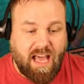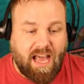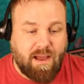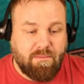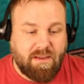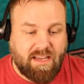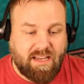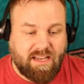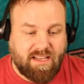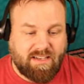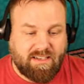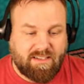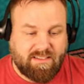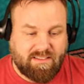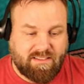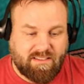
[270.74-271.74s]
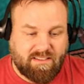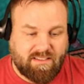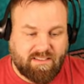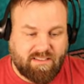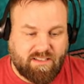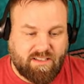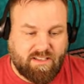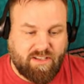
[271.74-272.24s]
I mean,
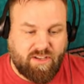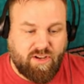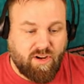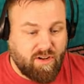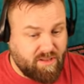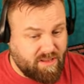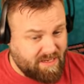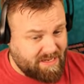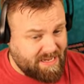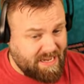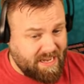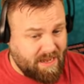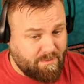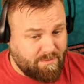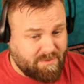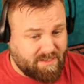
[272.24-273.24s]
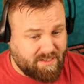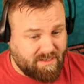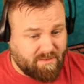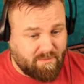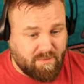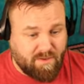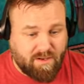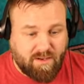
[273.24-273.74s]
you're the
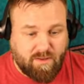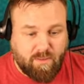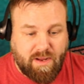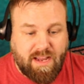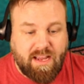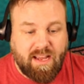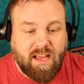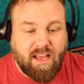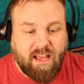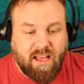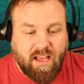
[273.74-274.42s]
captain, but we